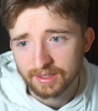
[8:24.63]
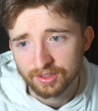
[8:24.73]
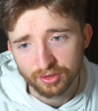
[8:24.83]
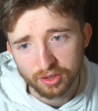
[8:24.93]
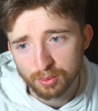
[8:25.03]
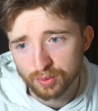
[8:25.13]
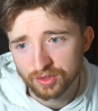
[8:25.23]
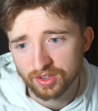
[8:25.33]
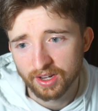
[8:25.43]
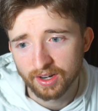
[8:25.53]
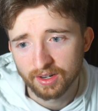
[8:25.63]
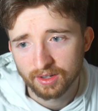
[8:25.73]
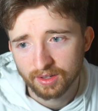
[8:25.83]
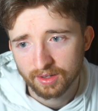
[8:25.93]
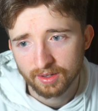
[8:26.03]
His only move is there,
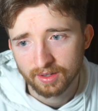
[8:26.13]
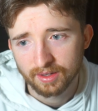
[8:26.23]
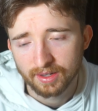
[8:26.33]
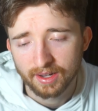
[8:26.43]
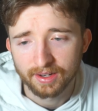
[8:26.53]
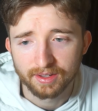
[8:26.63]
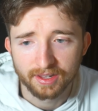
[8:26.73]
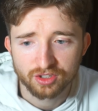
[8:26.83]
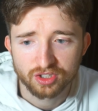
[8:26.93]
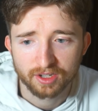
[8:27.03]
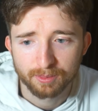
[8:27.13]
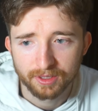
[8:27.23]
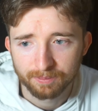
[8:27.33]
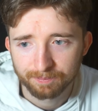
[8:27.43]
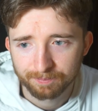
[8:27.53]
and then that's
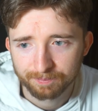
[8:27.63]
checkmate.